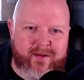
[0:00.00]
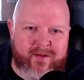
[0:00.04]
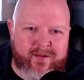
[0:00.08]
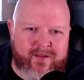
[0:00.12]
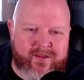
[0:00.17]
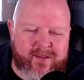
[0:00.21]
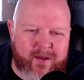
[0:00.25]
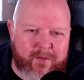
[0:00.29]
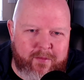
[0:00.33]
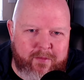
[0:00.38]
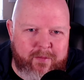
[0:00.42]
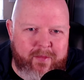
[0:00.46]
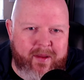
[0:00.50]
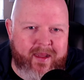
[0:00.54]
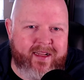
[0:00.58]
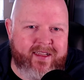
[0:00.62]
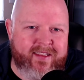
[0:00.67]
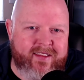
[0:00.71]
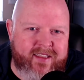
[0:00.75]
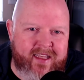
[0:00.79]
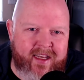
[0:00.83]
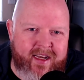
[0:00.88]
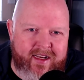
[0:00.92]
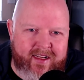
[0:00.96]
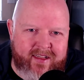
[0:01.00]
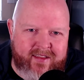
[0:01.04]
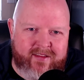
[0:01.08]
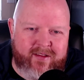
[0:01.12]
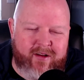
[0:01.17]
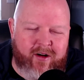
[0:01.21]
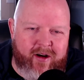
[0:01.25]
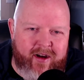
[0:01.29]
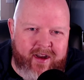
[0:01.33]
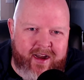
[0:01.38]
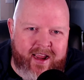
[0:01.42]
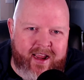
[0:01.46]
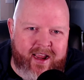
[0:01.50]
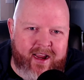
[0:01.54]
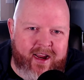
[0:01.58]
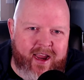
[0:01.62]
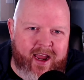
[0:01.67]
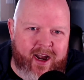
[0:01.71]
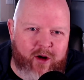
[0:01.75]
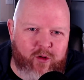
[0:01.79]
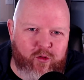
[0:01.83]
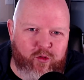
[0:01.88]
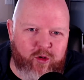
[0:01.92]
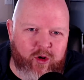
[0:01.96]
some big city that's already
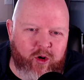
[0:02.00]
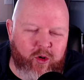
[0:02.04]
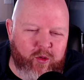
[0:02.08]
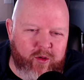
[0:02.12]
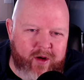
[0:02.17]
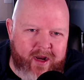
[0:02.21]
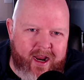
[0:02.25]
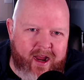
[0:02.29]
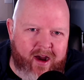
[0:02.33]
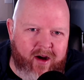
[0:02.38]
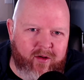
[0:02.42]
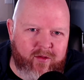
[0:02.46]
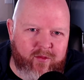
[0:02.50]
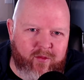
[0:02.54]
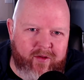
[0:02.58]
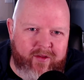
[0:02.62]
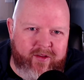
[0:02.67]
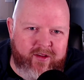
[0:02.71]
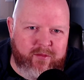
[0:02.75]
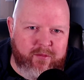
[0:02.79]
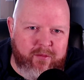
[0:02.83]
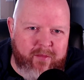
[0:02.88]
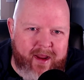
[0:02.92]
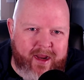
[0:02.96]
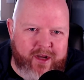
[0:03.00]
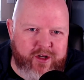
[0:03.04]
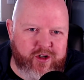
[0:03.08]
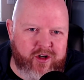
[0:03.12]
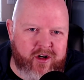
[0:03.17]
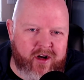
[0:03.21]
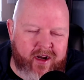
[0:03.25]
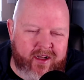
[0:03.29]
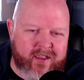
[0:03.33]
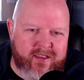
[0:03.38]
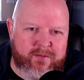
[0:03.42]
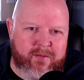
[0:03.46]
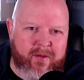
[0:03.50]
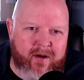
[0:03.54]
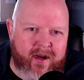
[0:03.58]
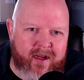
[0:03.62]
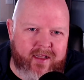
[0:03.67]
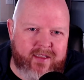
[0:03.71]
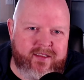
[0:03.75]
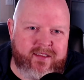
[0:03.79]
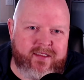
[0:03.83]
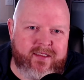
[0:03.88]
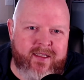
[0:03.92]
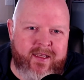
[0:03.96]
got it rolled out, one of these major
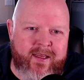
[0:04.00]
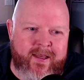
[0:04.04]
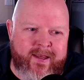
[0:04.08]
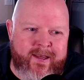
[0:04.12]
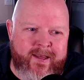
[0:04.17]
hotspots.